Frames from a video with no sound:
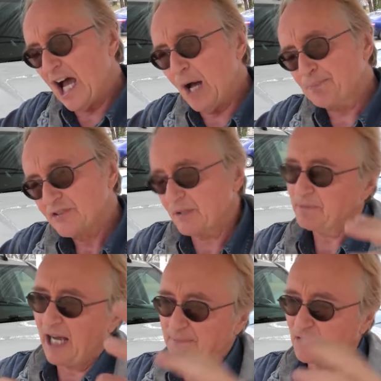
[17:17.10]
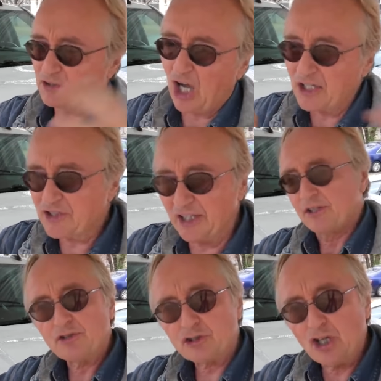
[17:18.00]
it helps, sometimes it
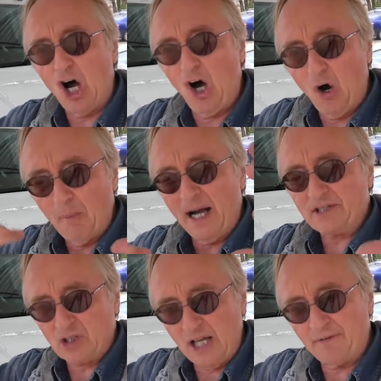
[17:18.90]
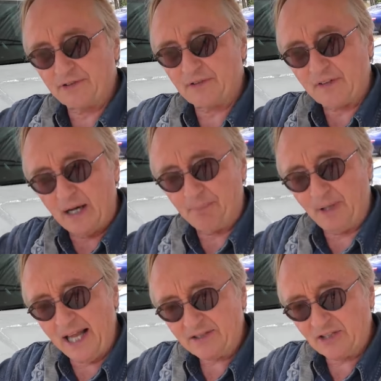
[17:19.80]
doesn't. There's so much levels of
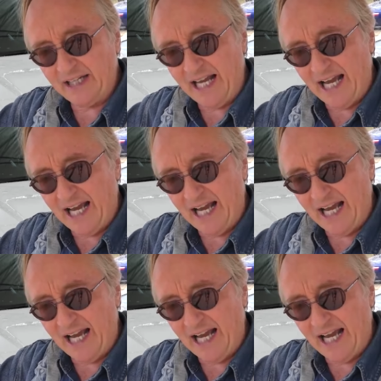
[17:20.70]
complexity